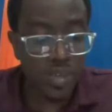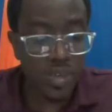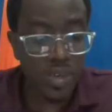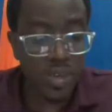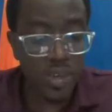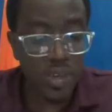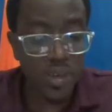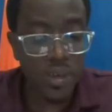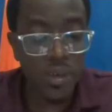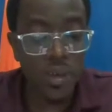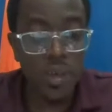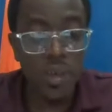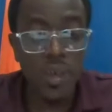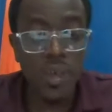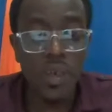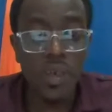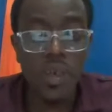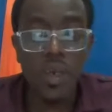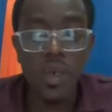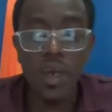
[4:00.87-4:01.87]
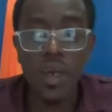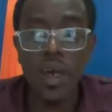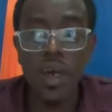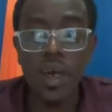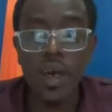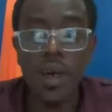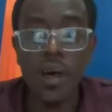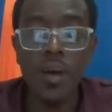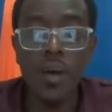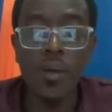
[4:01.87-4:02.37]
City.
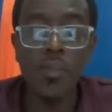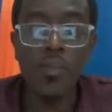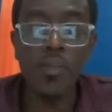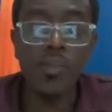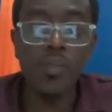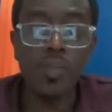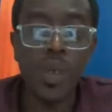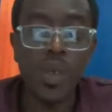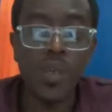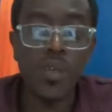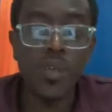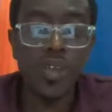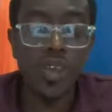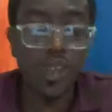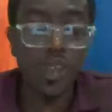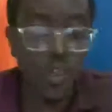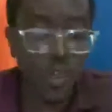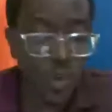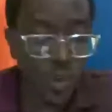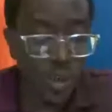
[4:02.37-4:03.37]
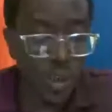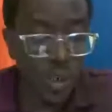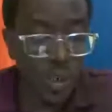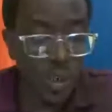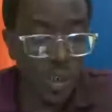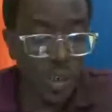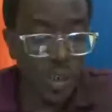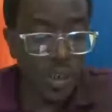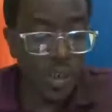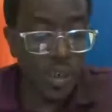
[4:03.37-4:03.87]
PSG took the
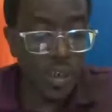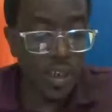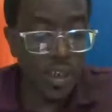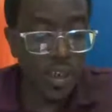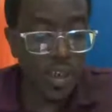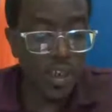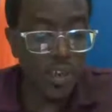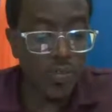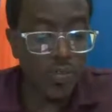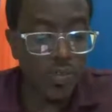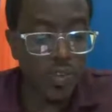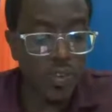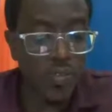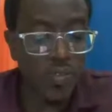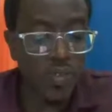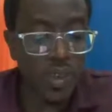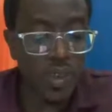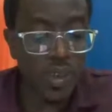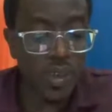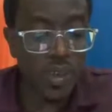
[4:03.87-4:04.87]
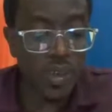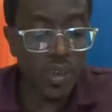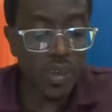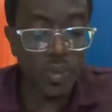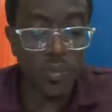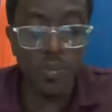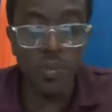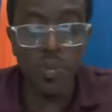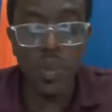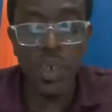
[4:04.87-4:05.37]
lead in the
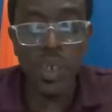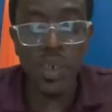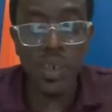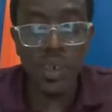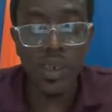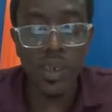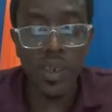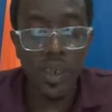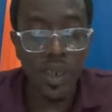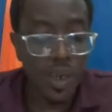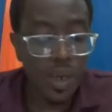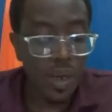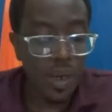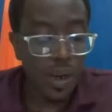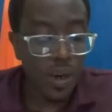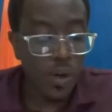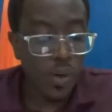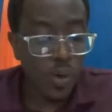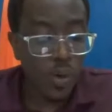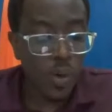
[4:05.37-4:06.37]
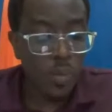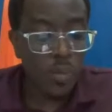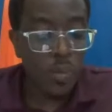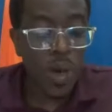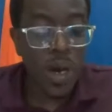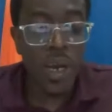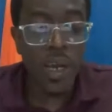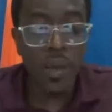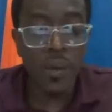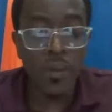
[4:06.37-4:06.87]
15th minute, a goal
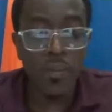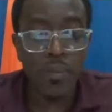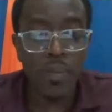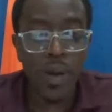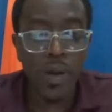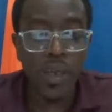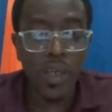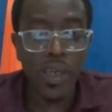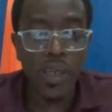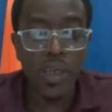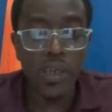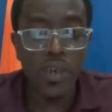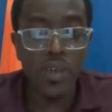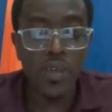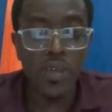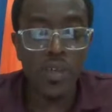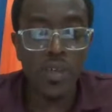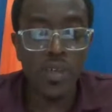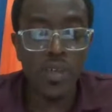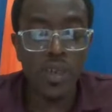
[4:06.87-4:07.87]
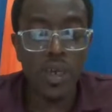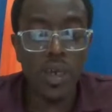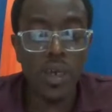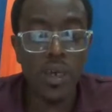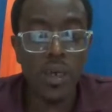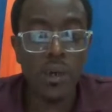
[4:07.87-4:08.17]
by Marquinhos,